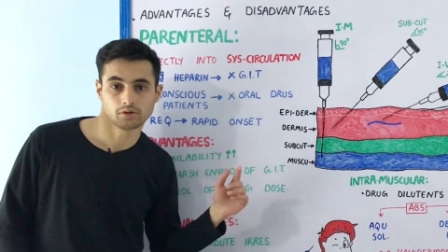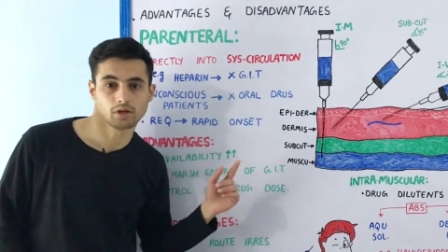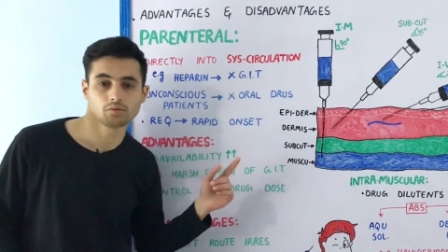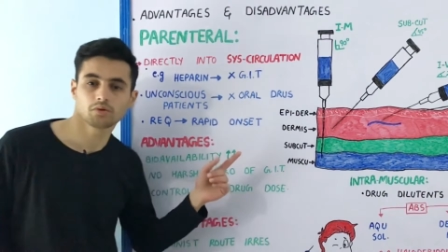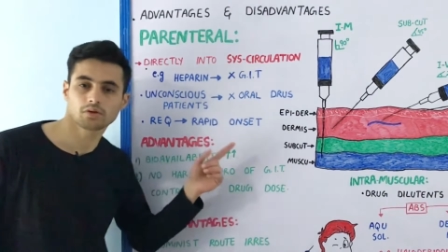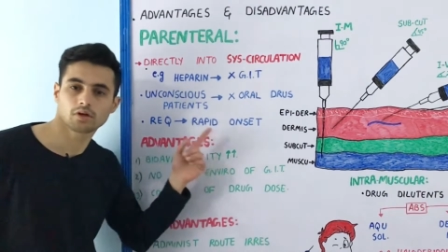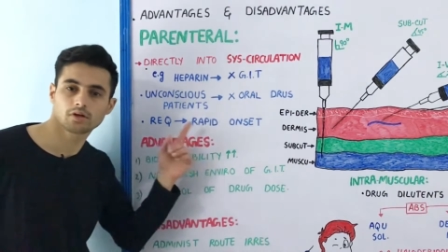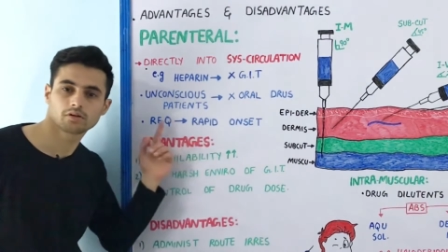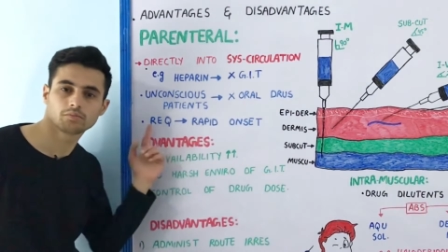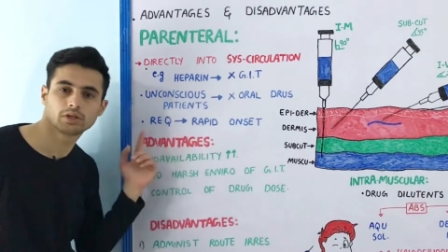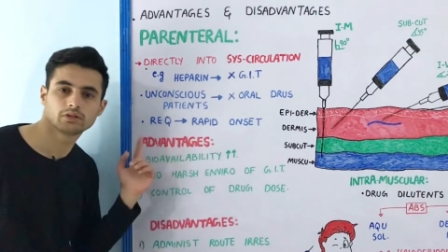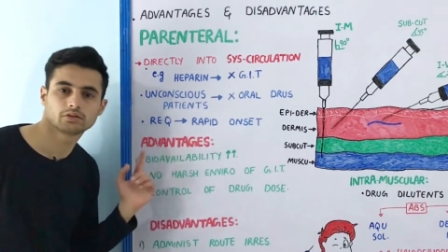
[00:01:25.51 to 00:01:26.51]
Now, what are the
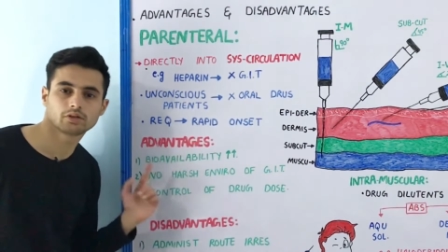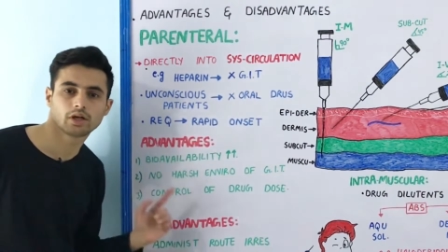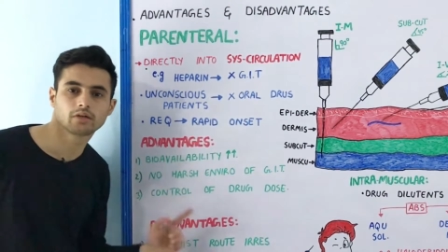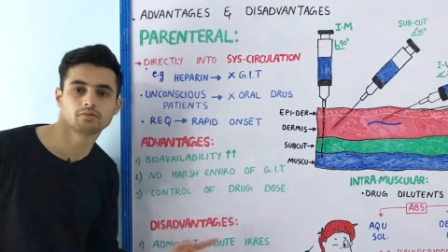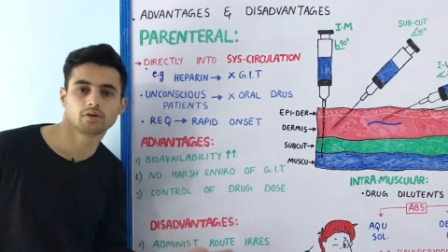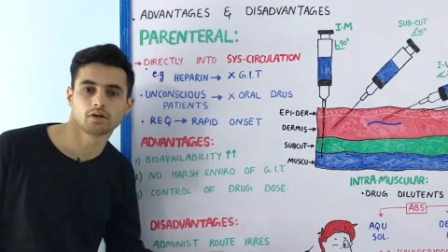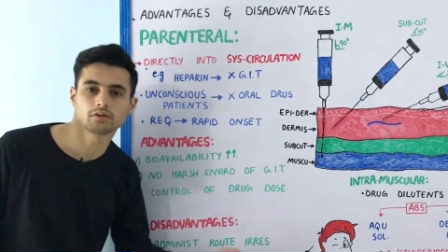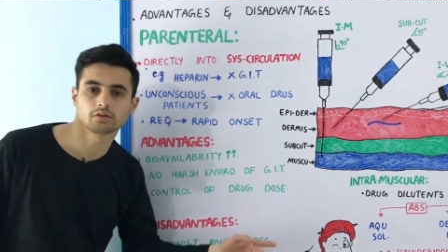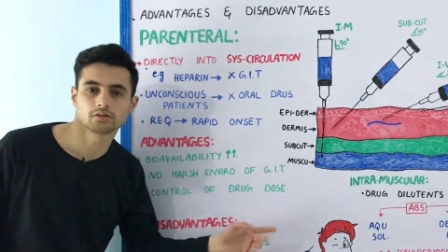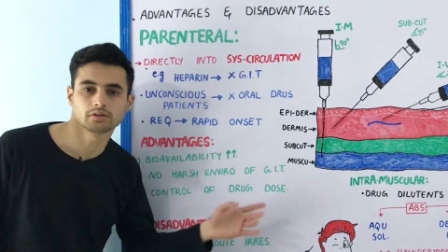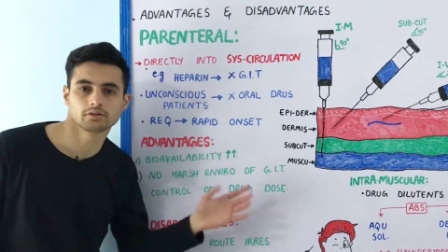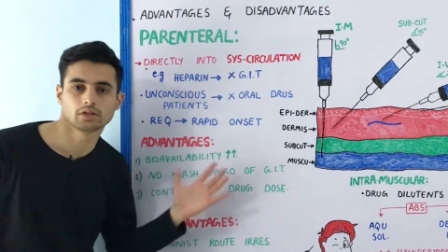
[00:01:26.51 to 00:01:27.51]
major
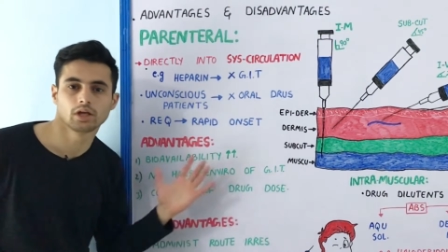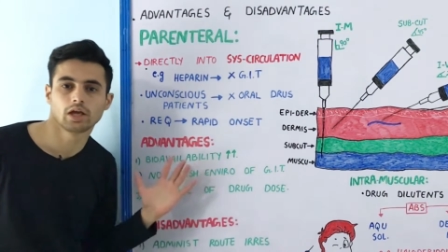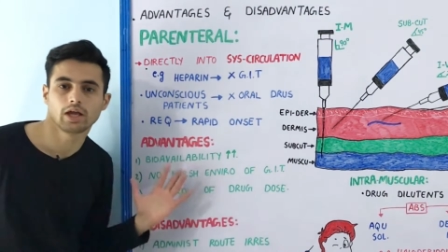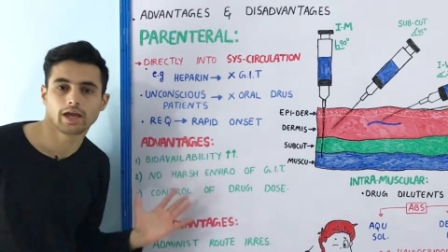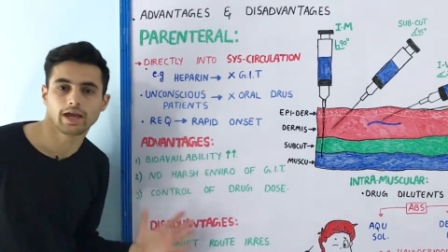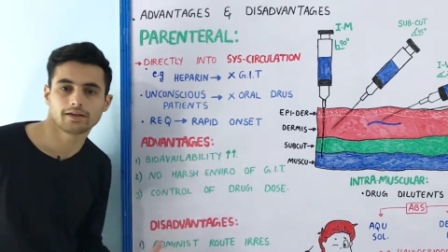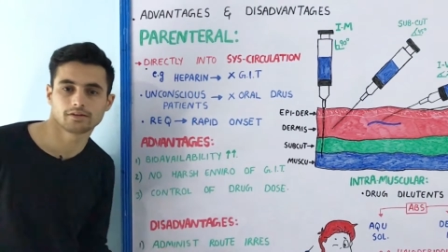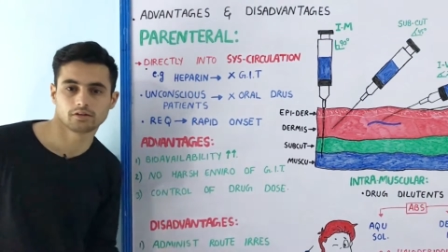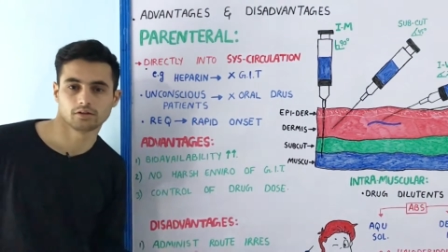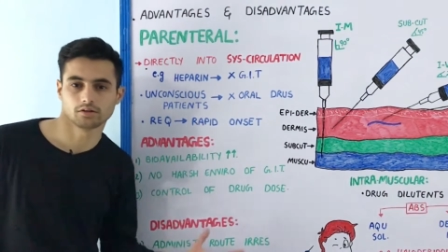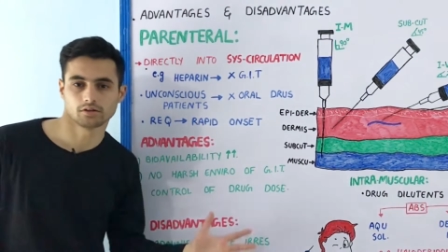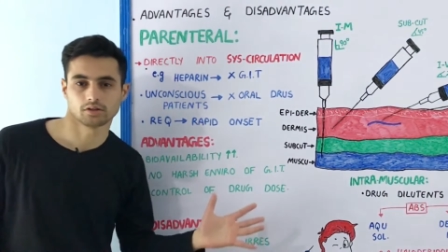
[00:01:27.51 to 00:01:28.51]
advantages and the
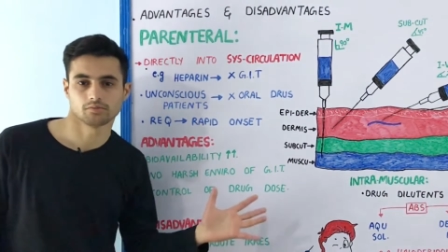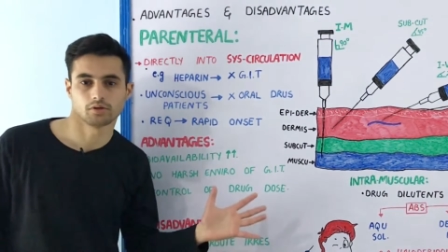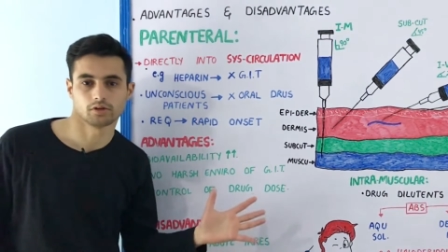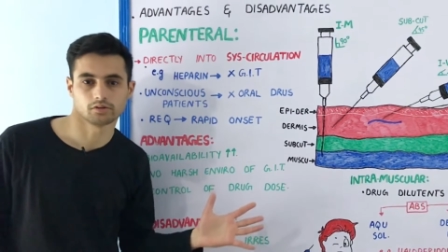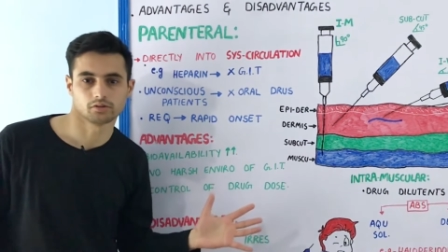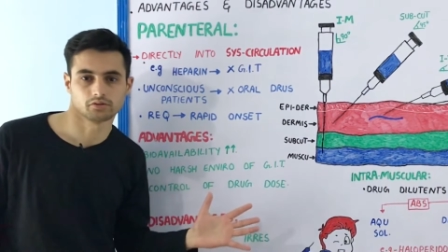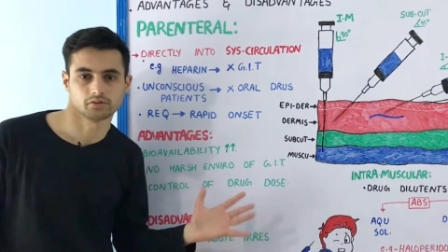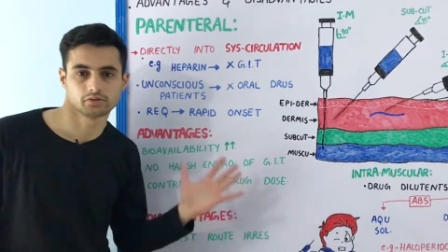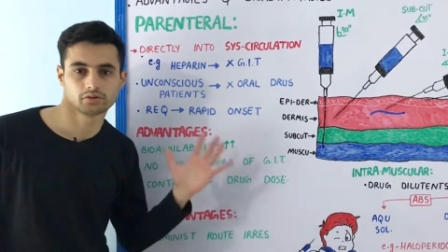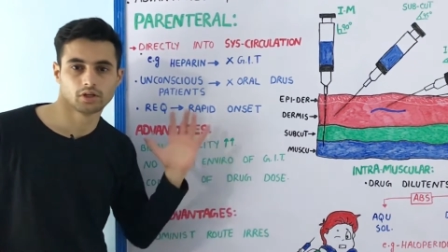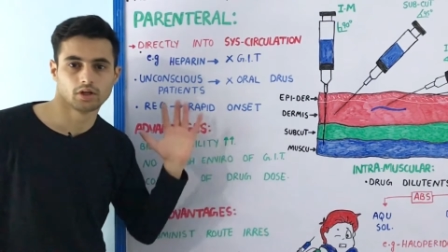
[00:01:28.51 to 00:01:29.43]
disadvantages